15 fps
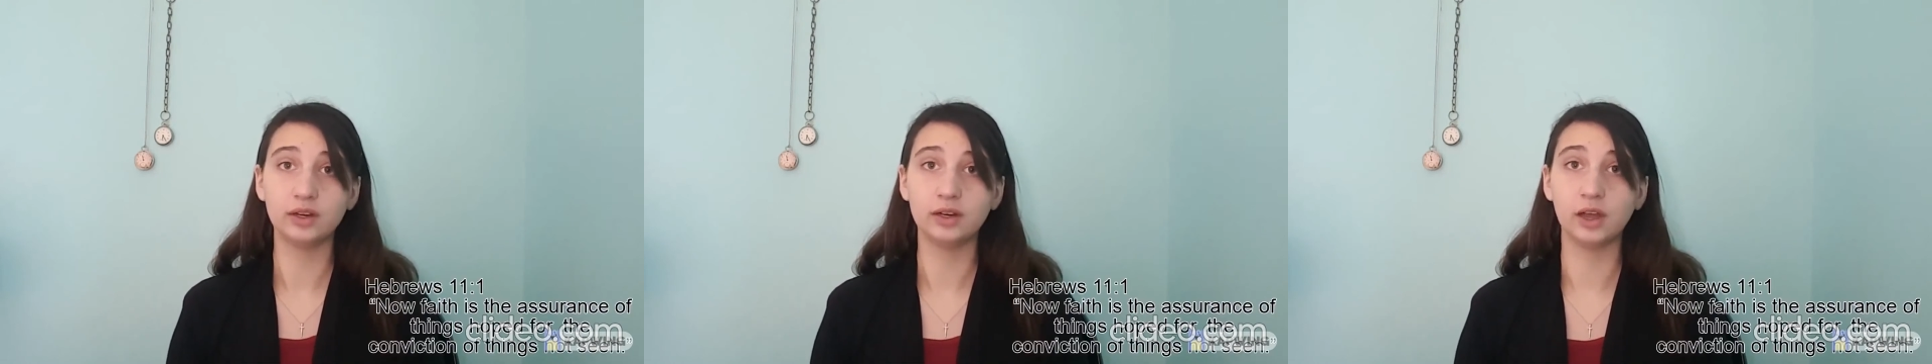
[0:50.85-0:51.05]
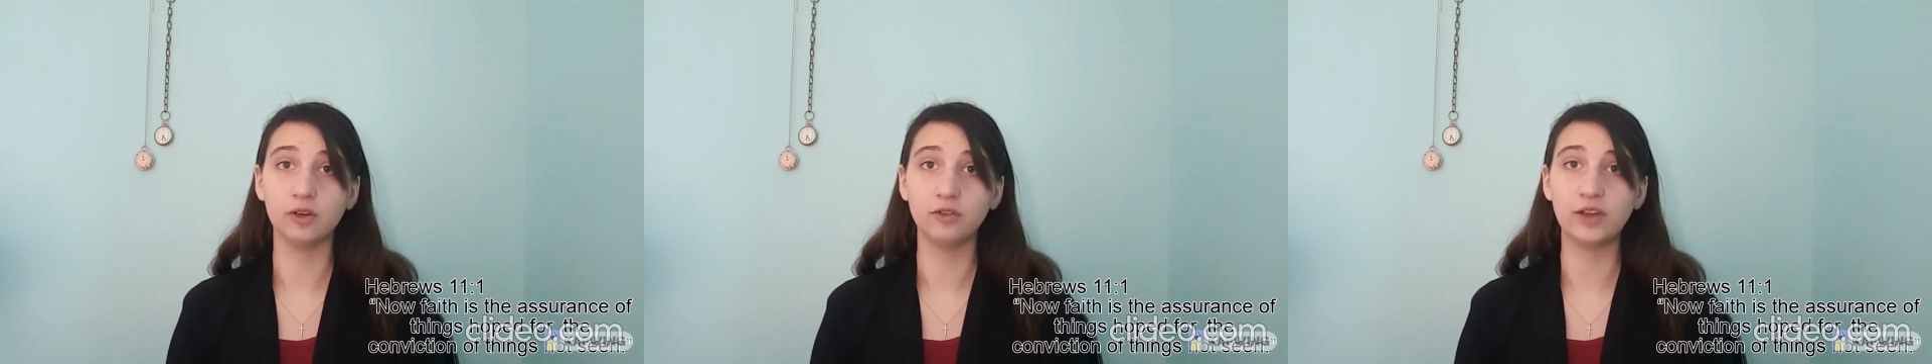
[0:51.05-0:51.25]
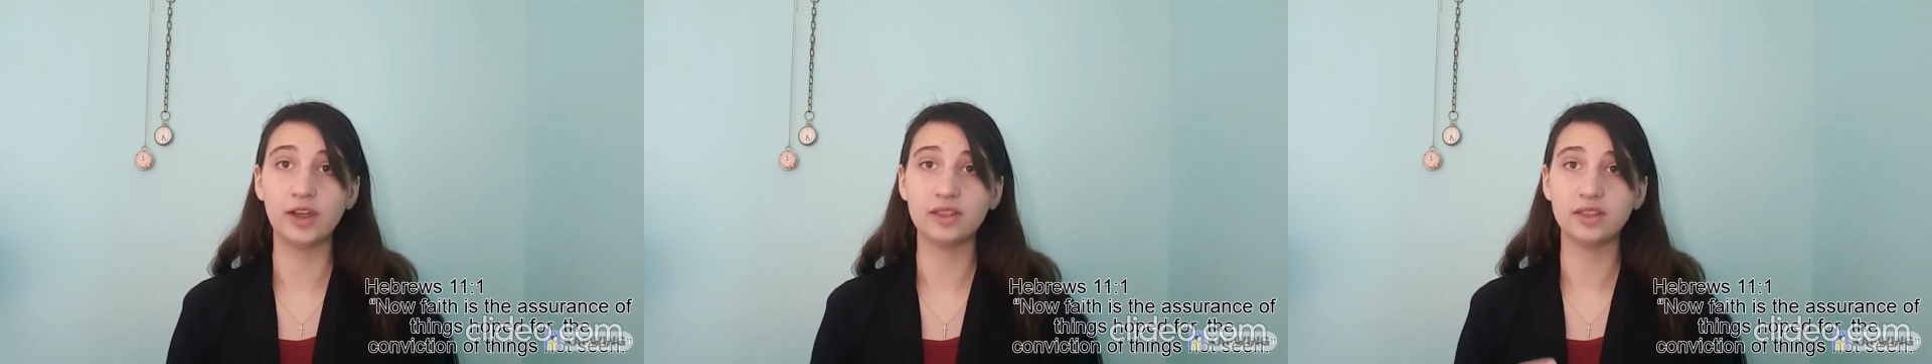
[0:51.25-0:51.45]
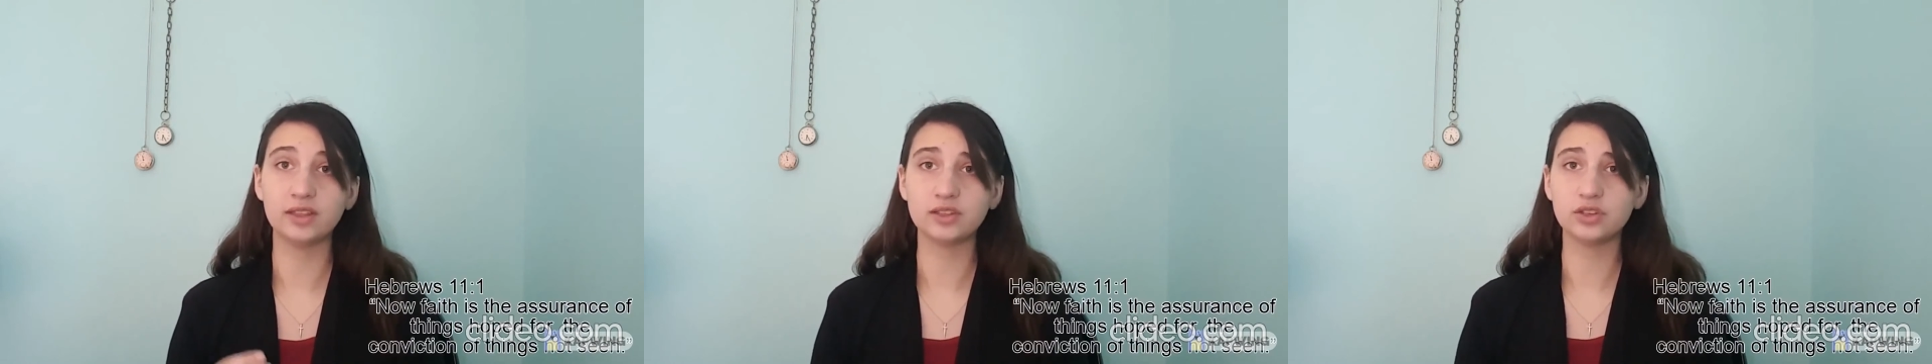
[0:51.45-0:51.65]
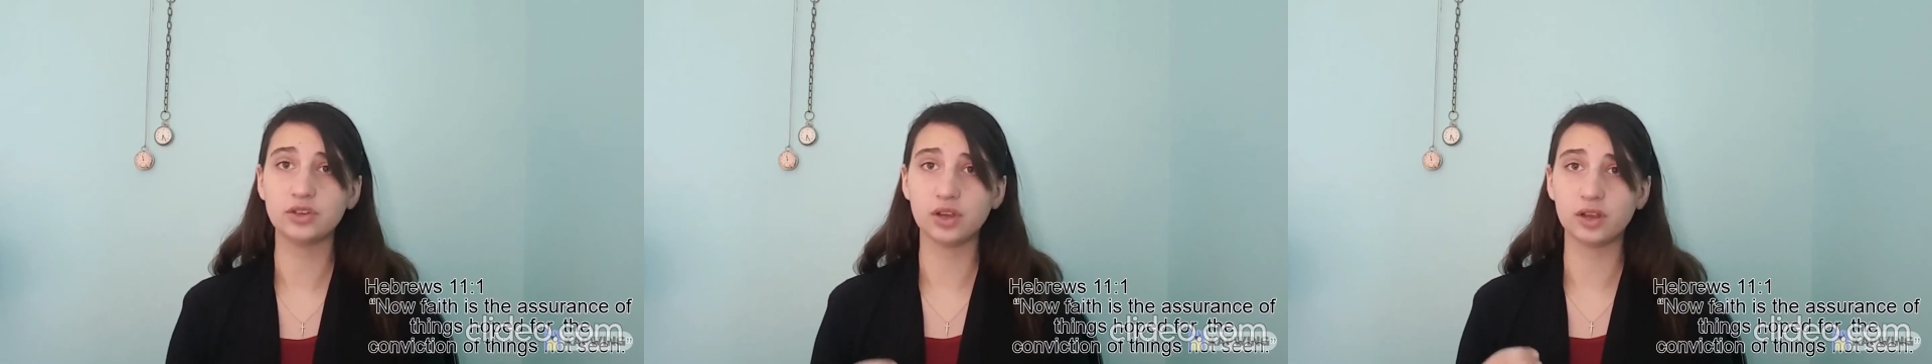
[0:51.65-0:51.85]
now faith
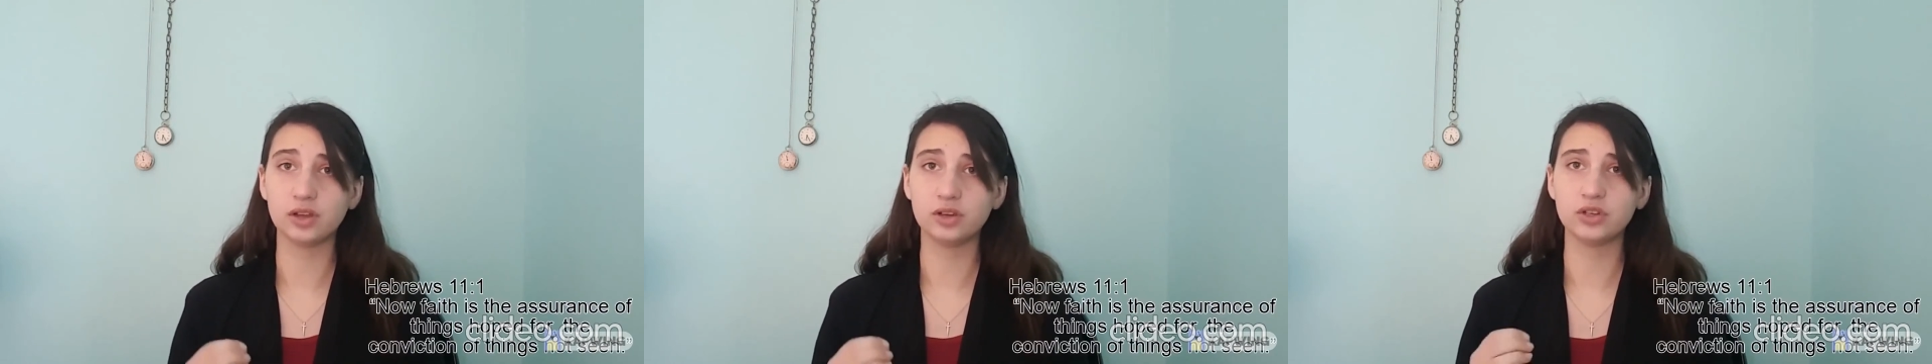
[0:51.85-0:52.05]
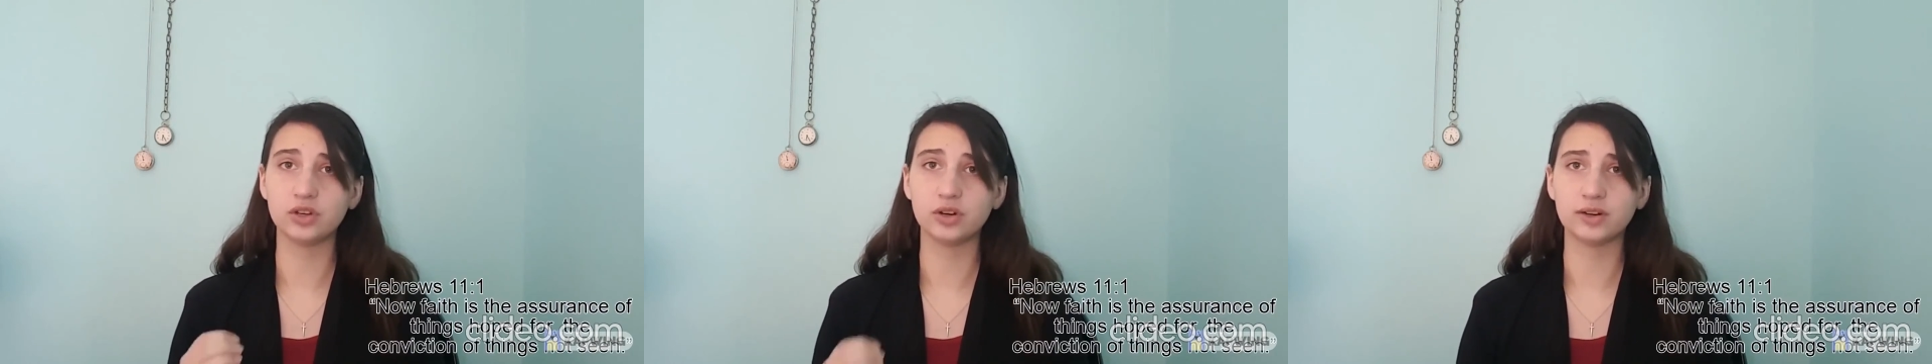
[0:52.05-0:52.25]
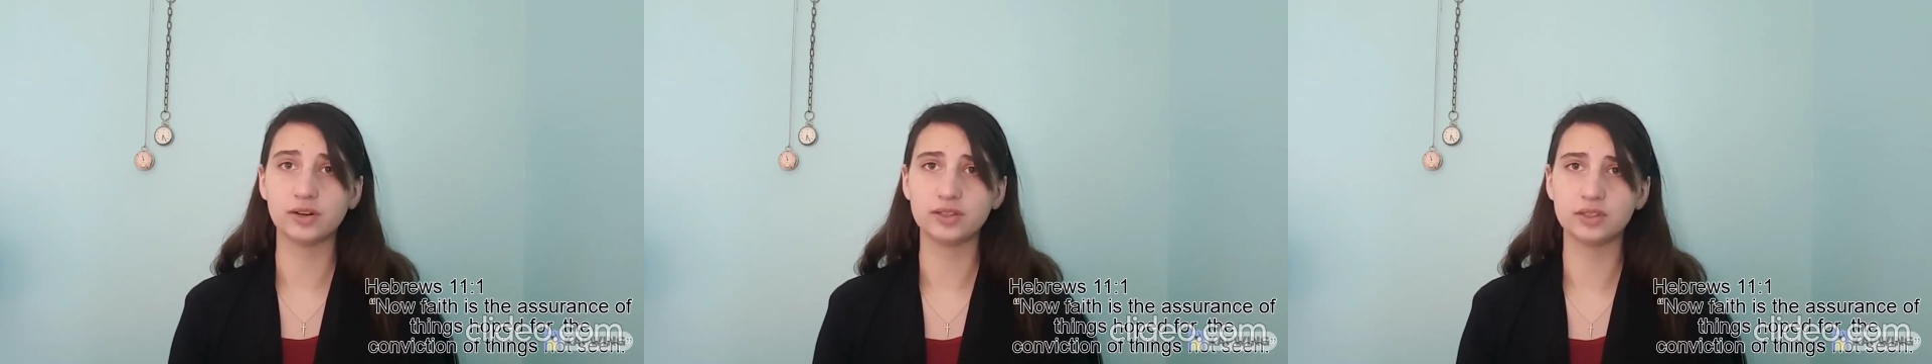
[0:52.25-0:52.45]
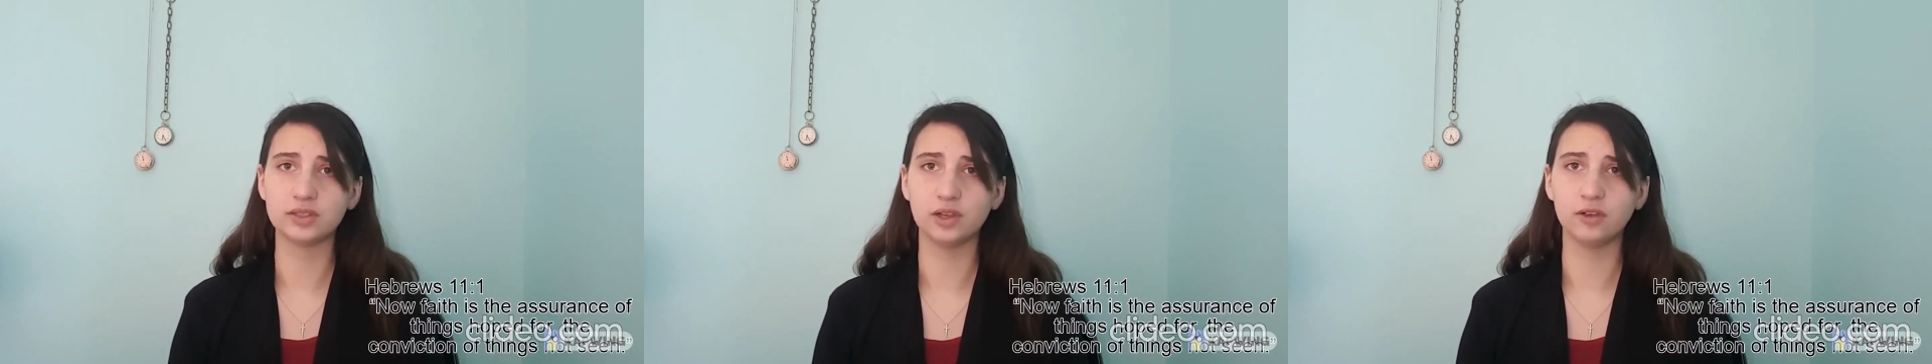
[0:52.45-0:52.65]
is assurance